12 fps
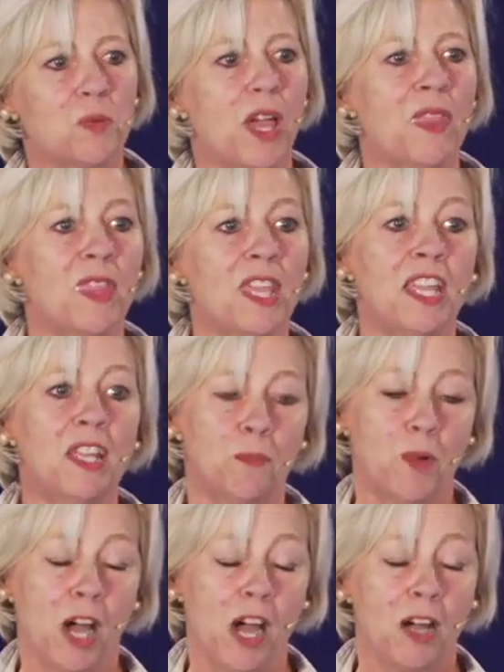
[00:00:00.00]
when the
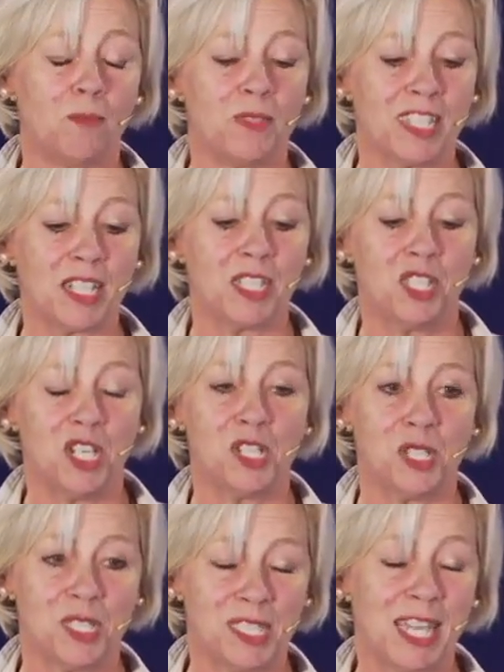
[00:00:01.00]

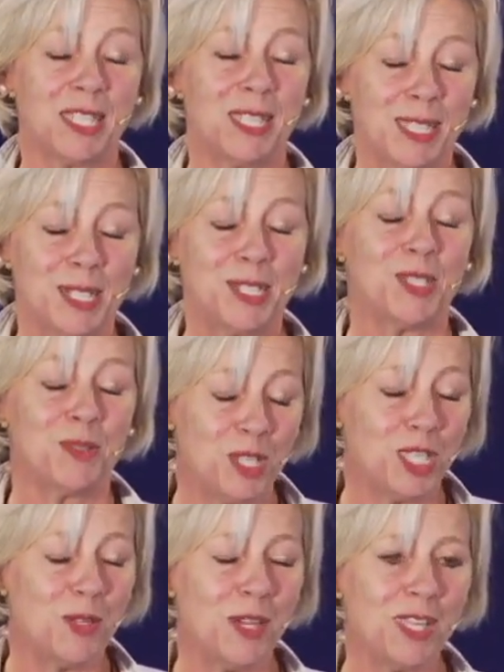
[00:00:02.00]
statisticians were
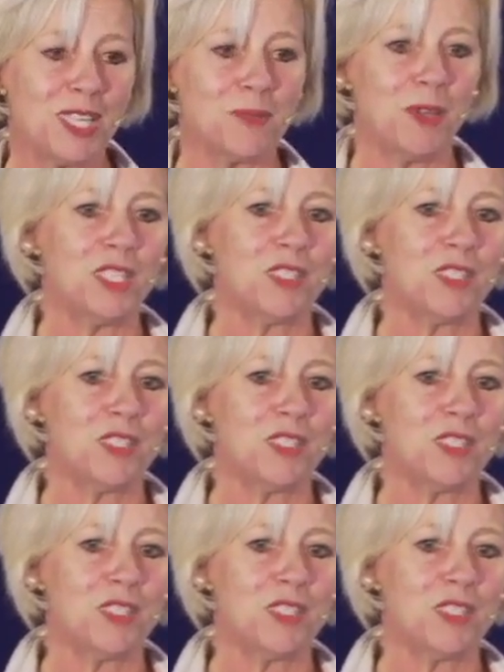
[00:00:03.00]
doing this piece